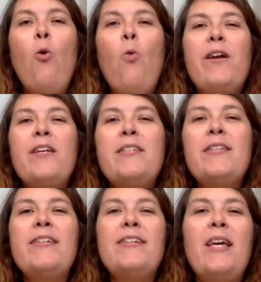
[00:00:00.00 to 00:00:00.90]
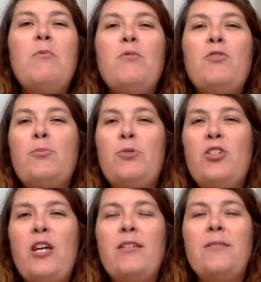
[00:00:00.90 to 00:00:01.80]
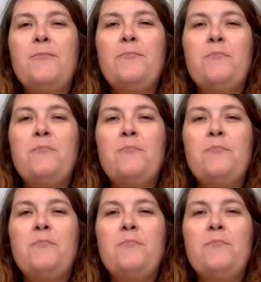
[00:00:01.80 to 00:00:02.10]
what is it the name of your project?